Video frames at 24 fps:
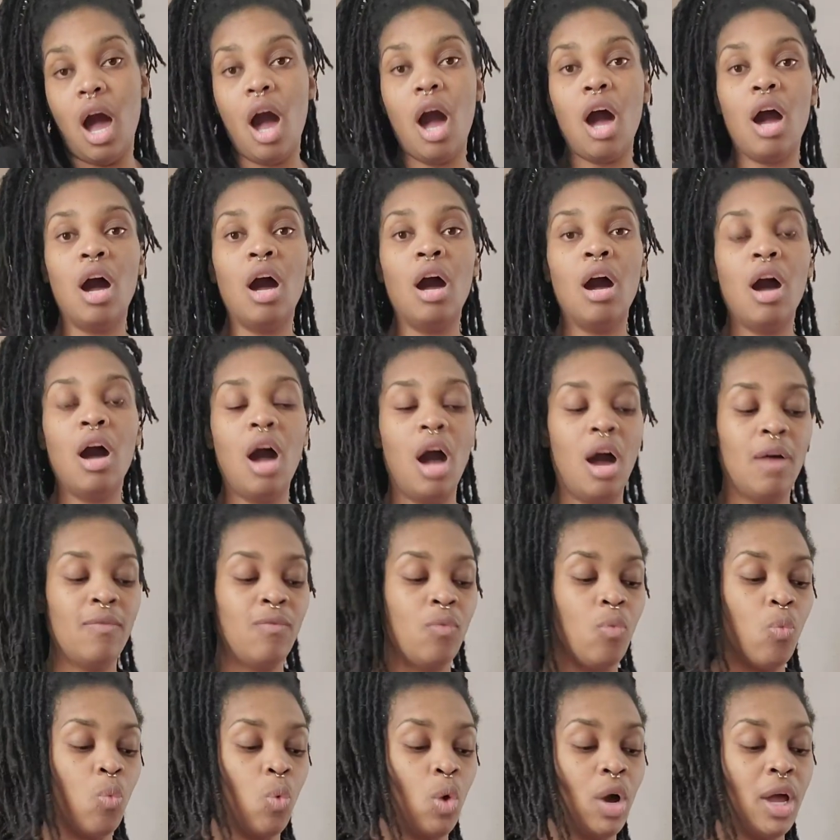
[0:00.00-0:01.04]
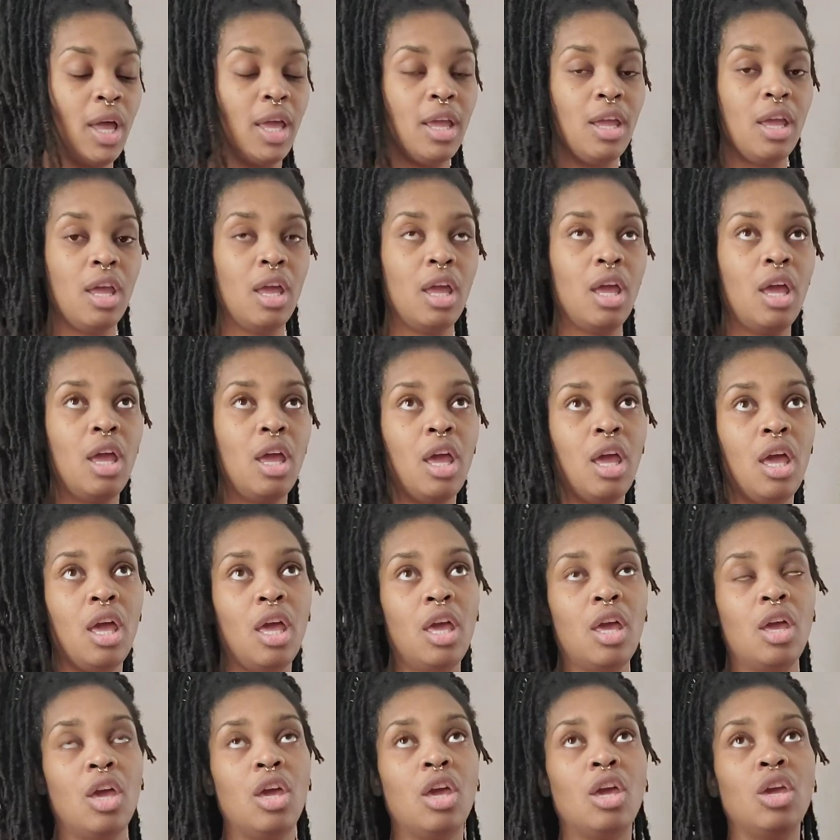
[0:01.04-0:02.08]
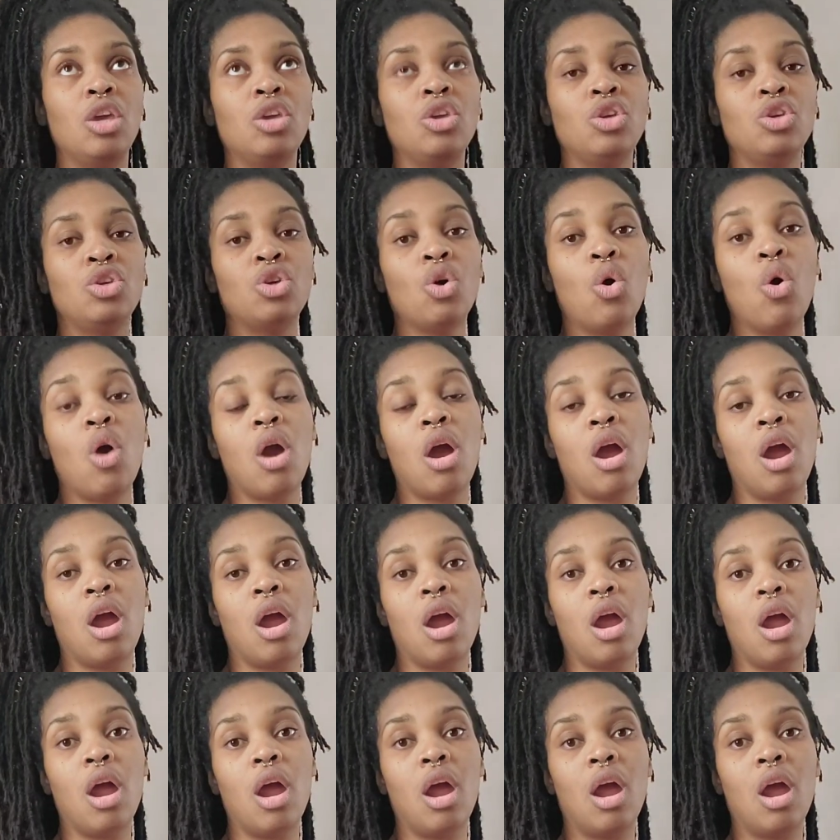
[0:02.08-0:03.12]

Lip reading: of what your